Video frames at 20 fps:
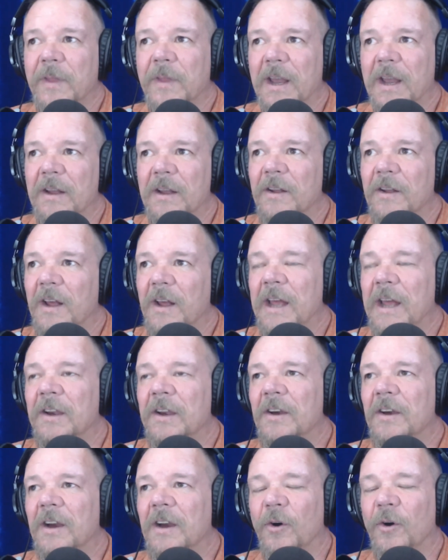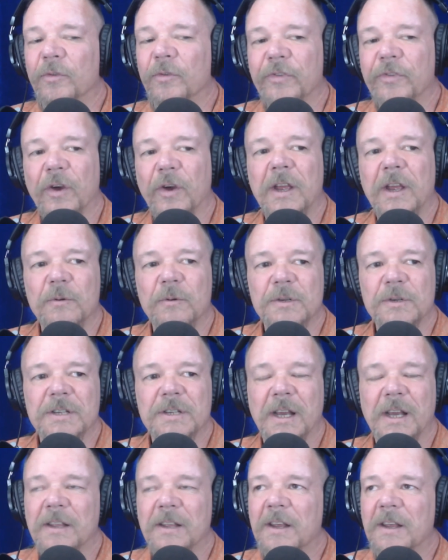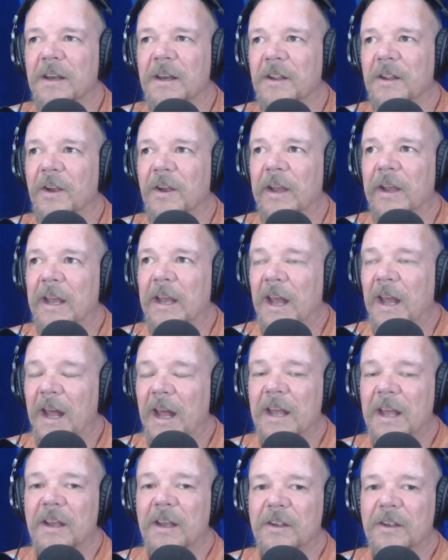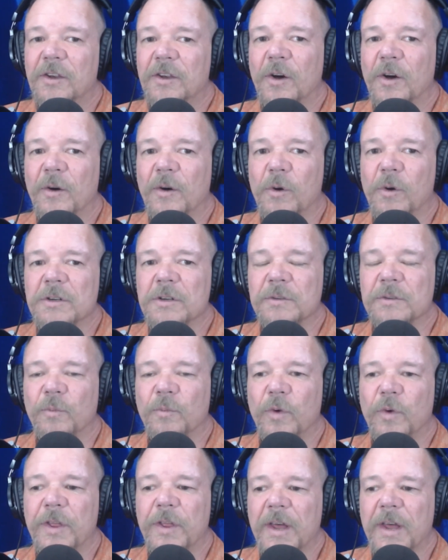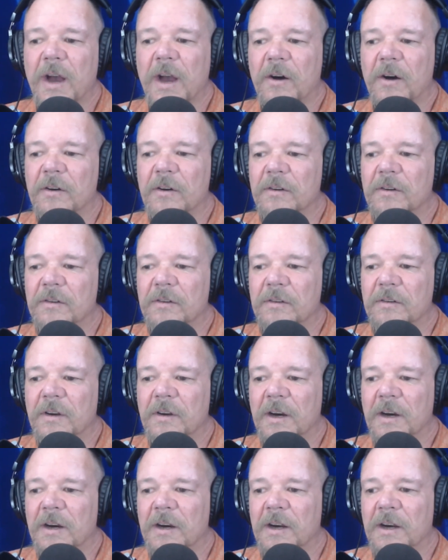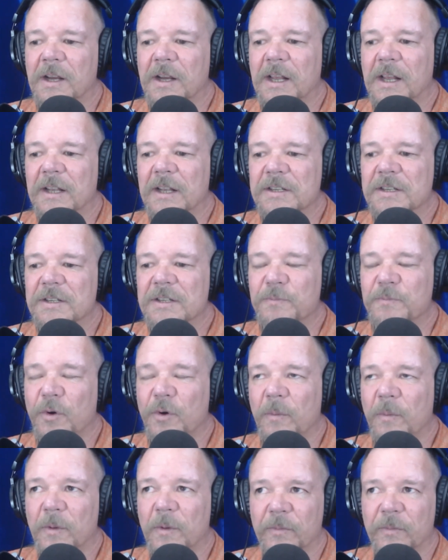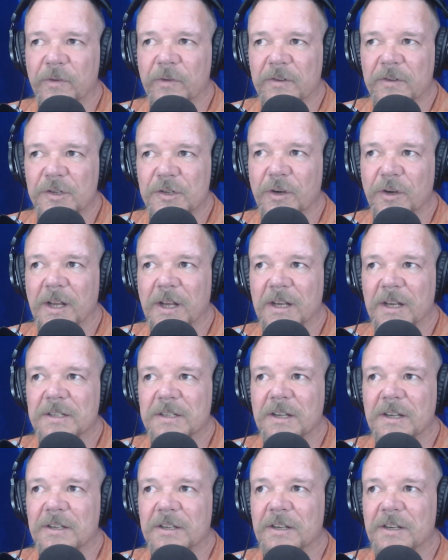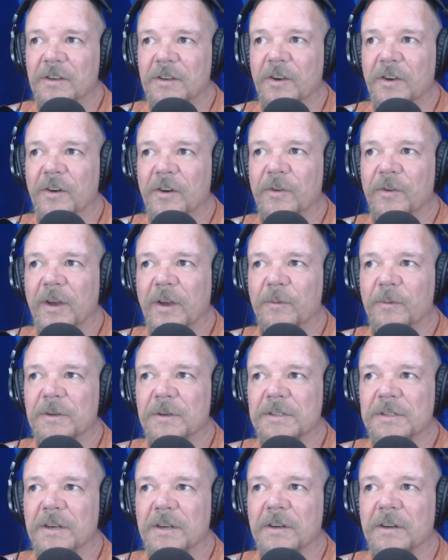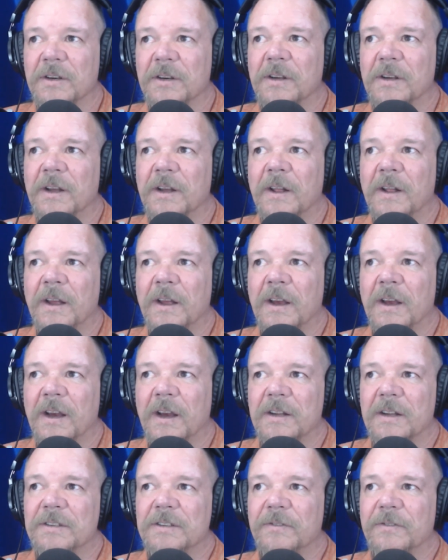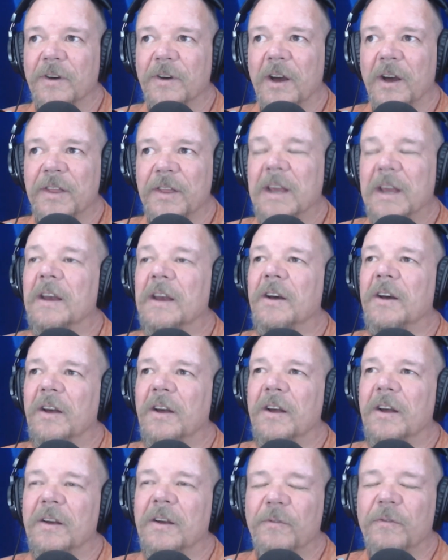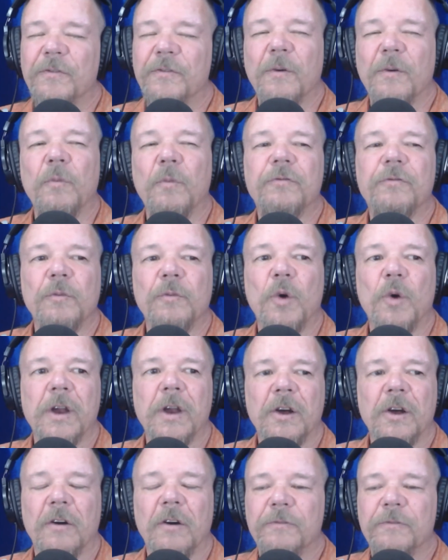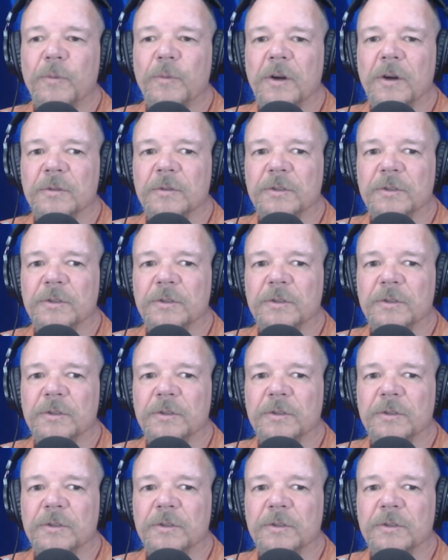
And also, he was saying that you know, it wasn't without its problems shooting Extinction. You know, that was I think from what I got from when I was